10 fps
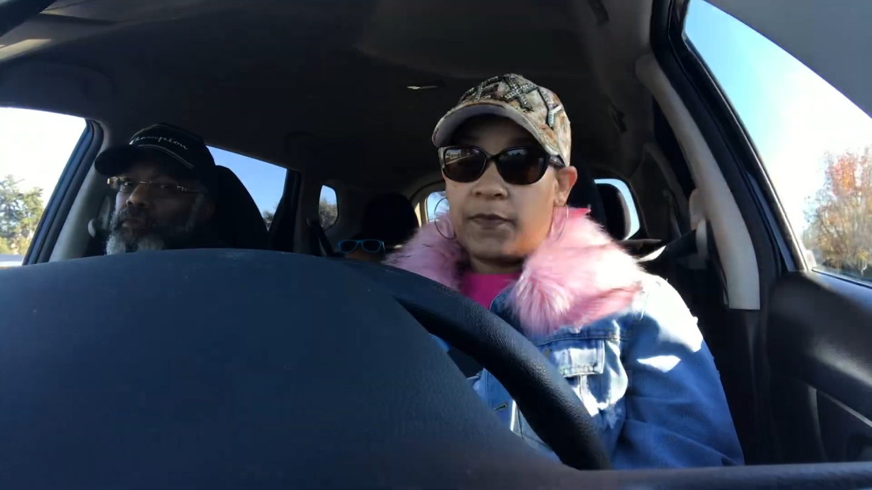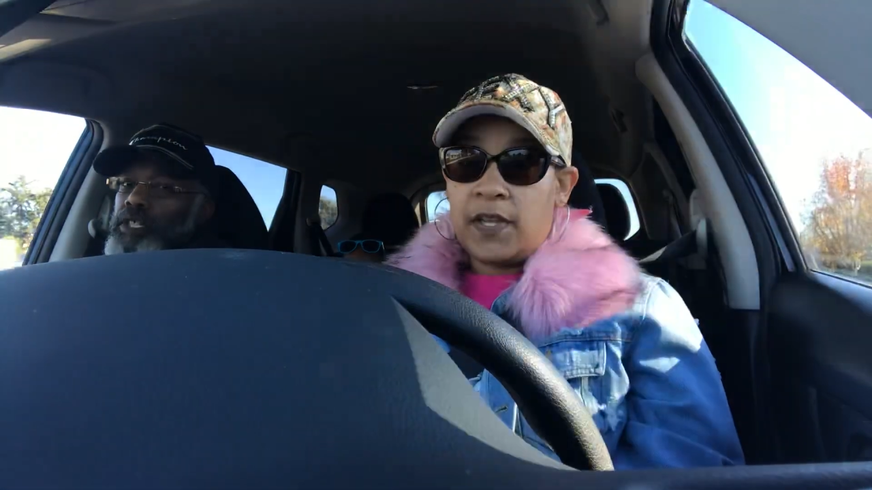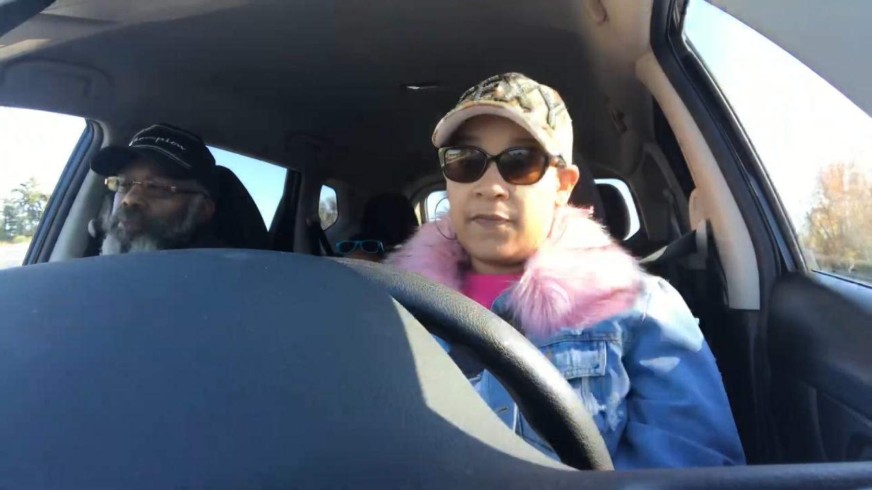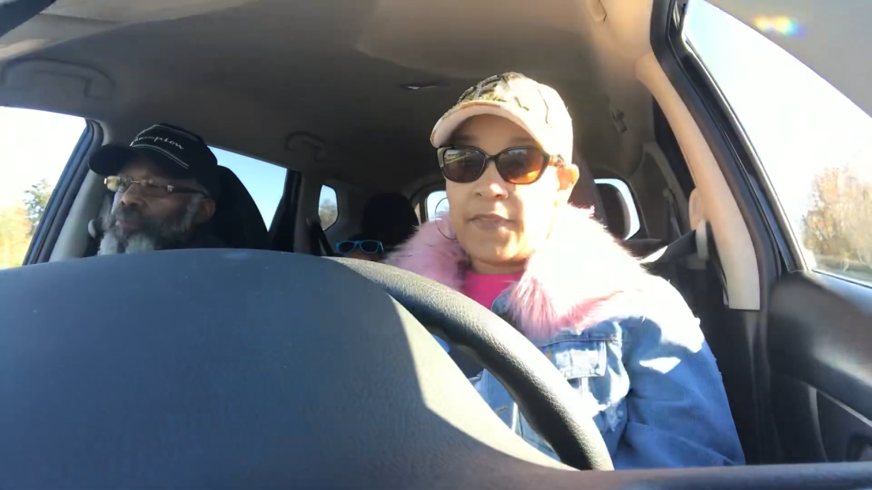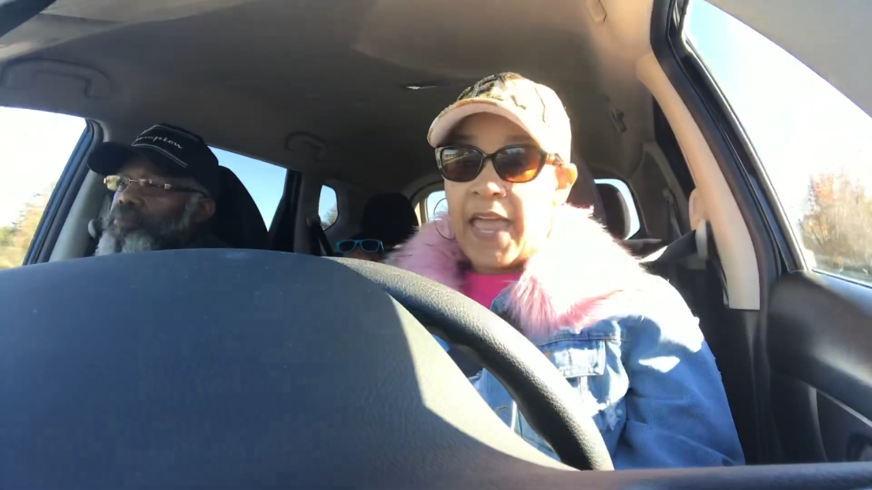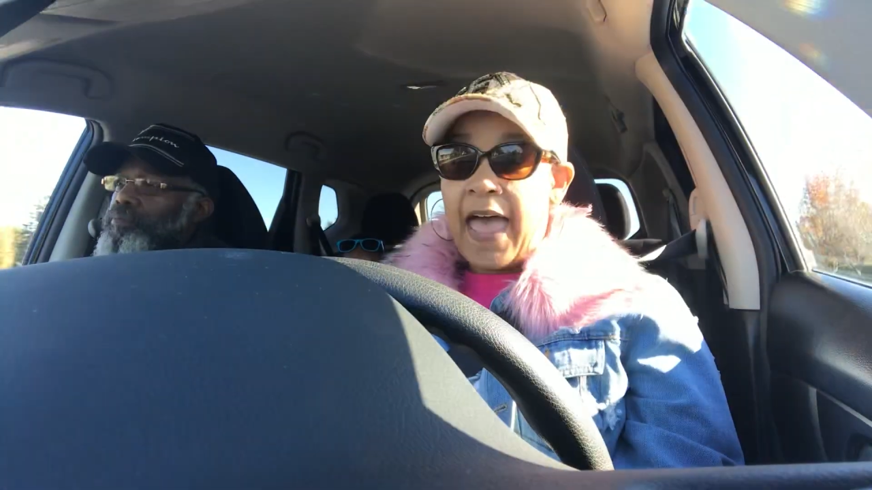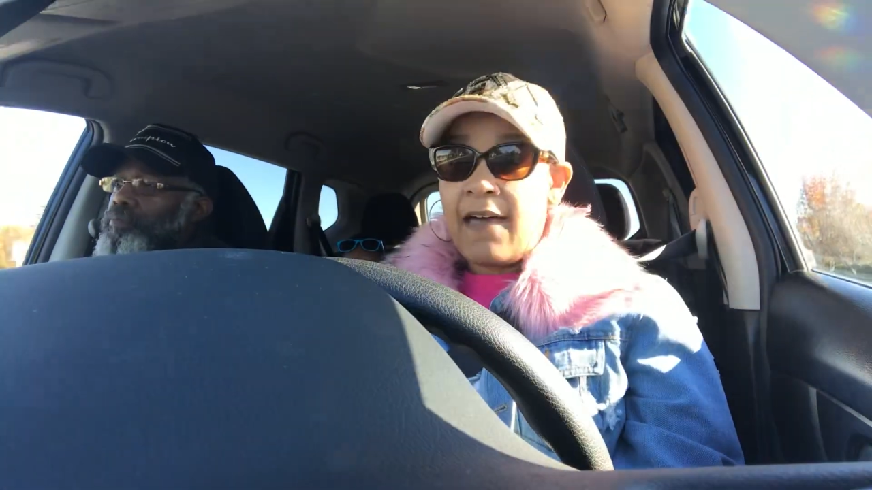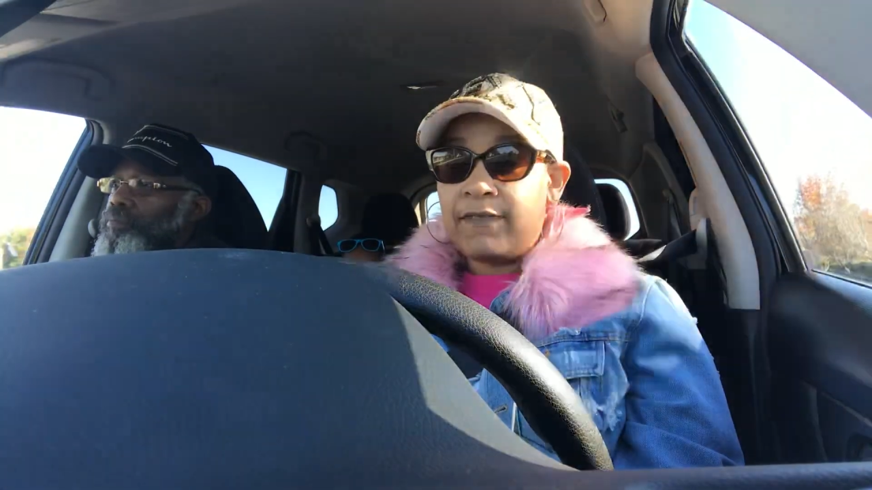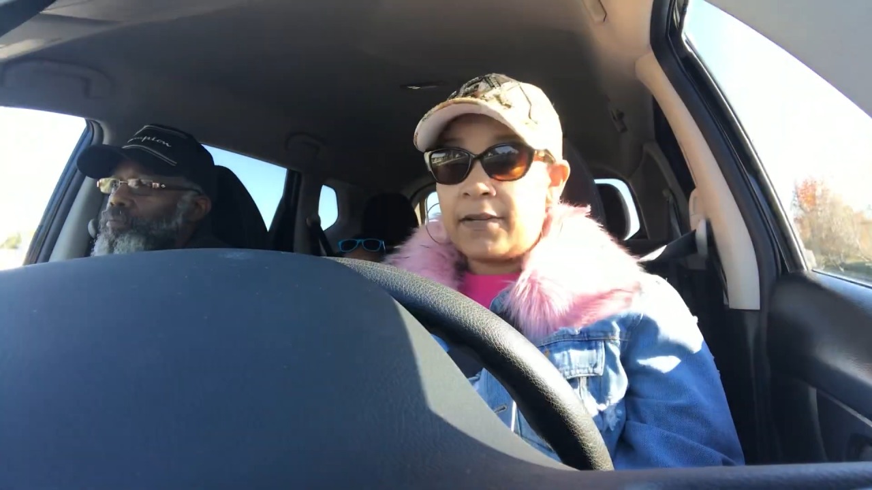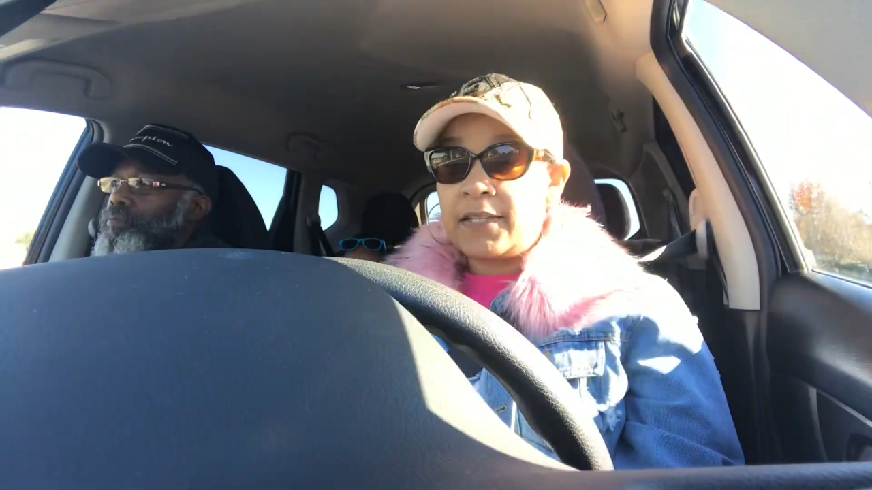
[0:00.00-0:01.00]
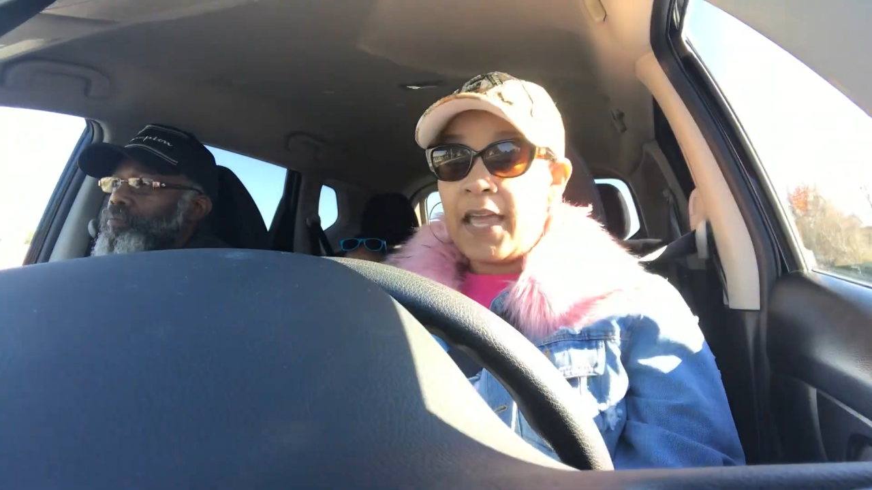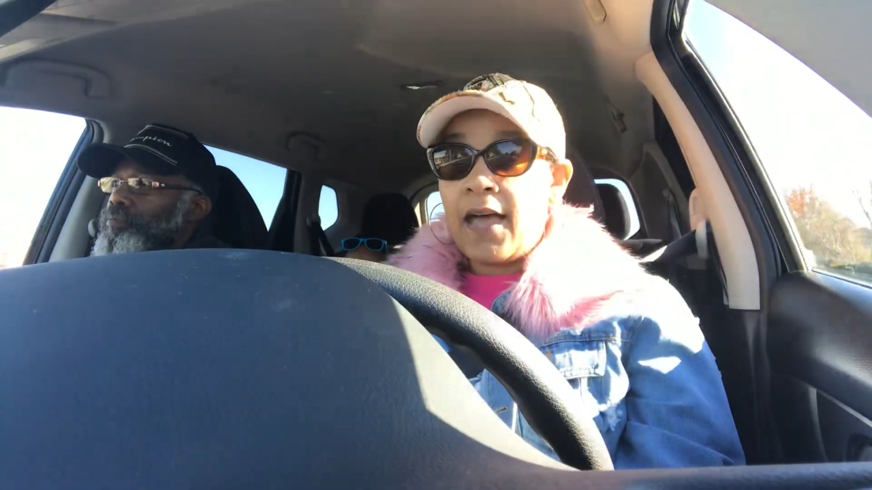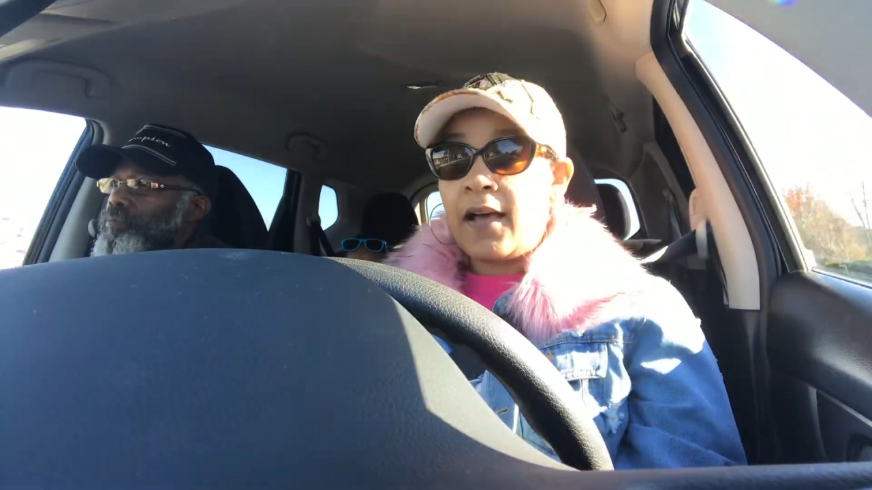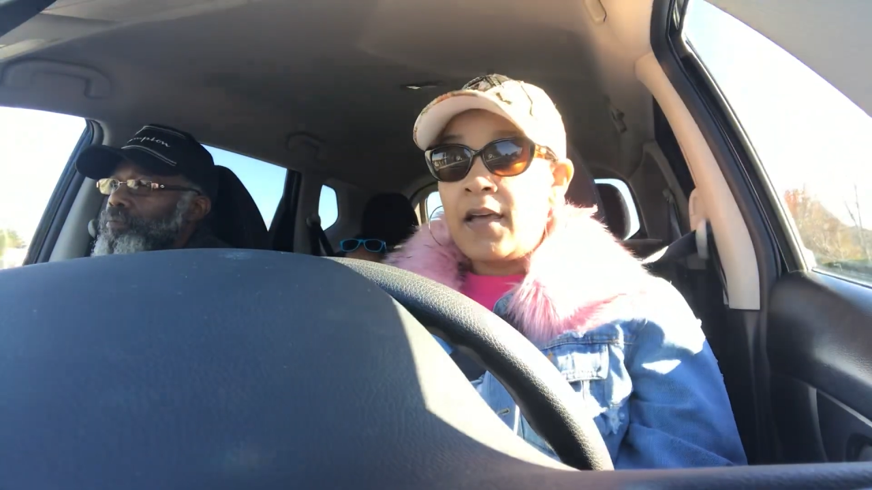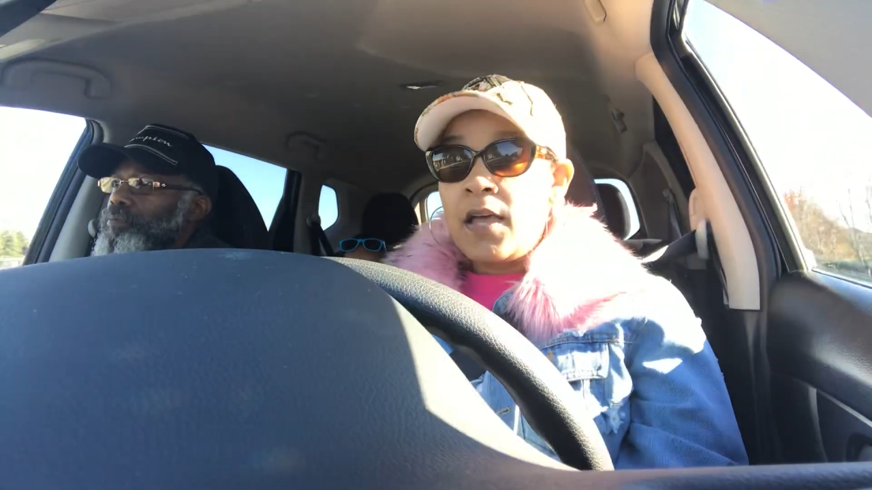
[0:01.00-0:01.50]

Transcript: if they have it. Yeah.